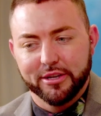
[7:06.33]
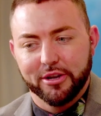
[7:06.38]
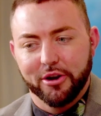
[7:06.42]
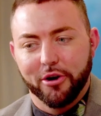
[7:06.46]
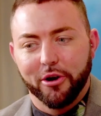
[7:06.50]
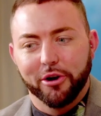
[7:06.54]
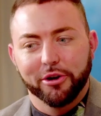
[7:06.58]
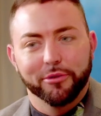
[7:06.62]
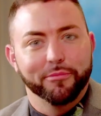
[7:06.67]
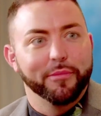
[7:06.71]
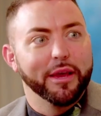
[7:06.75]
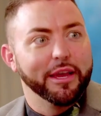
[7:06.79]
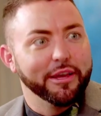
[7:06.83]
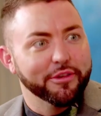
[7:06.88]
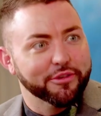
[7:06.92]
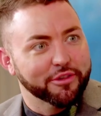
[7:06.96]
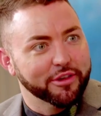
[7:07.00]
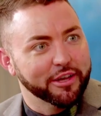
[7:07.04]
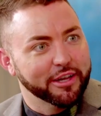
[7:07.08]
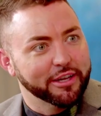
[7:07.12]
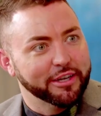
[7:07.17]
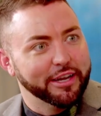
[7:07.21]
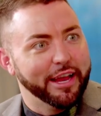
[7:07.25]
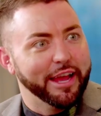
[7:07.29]

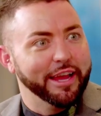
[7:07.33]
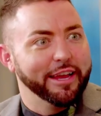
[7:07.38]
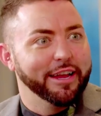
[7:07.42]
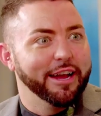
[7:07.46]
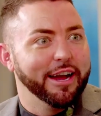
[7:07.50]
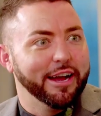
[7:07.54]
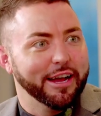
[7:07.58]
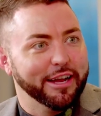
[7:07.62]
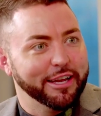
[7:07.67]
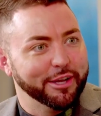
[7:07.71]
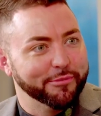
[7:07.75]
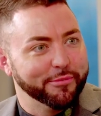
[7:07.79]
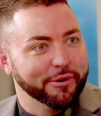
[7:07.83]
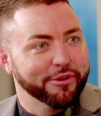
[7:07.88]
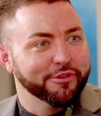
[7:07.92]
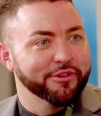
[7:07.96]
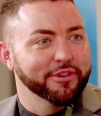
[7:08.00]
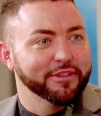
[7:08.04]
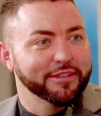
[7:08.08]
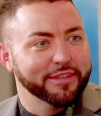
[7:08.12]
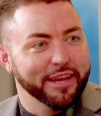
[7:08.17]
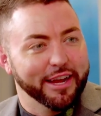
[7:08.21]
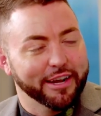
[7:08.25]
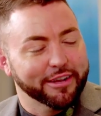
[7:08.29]
automation, AI,
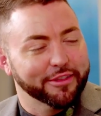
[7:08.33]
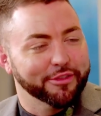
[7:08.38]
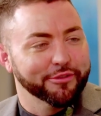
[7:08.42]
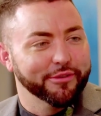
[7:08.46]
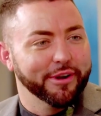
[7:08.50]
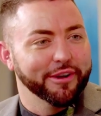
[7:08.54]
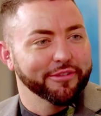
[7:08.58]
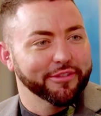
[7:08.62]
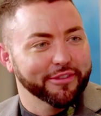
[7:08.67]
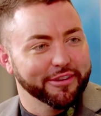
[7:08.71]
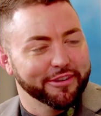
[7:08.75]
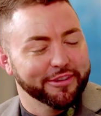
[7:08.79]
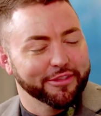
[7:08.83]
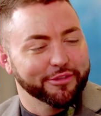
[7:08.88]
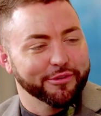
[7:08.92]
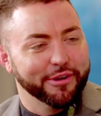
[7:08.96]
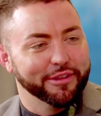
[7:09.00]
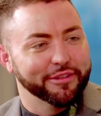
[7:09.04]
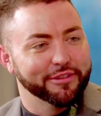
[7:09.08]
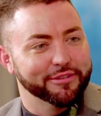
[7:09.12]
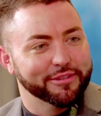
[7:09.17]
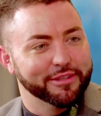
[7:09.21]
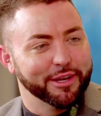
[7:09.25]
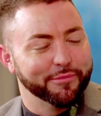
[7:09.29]
emerging tech throughout
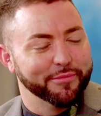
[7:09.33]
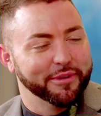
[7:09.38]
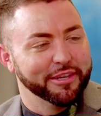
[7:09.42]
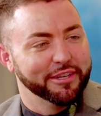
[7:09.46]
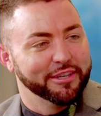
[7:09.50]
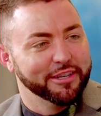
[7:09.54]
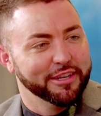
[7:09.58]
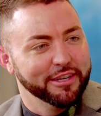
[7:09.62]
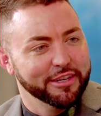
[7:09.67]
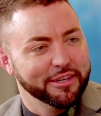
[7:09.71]
the summit.